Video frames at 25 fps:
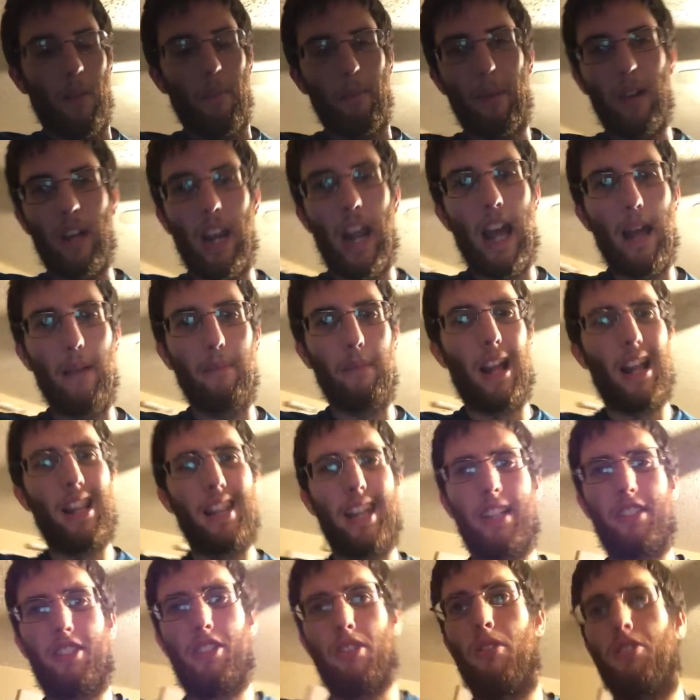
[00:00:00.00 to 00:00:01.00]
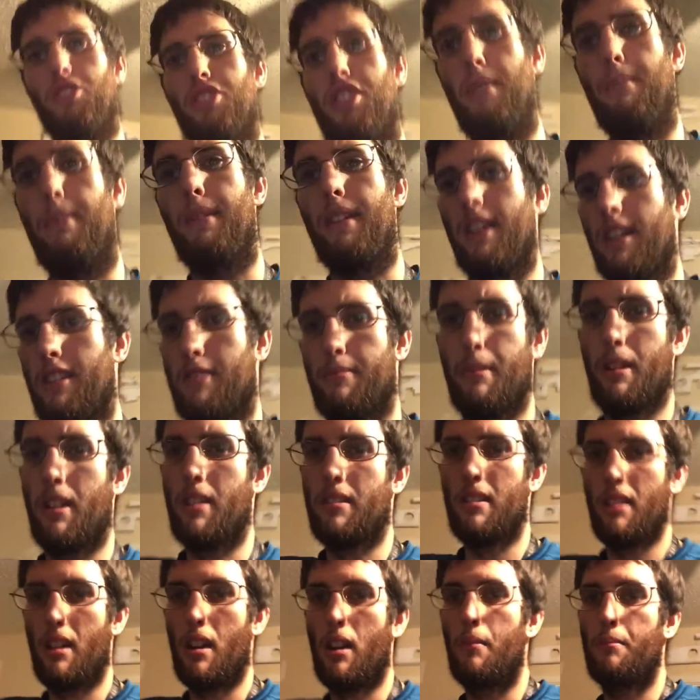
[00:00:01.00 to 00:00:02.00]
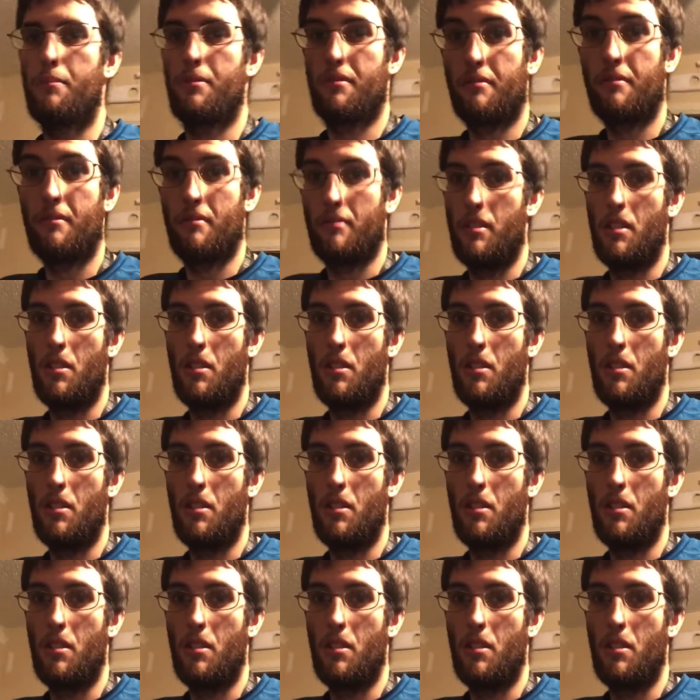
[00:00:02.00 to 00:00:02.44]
But I like to use GPS because it helps,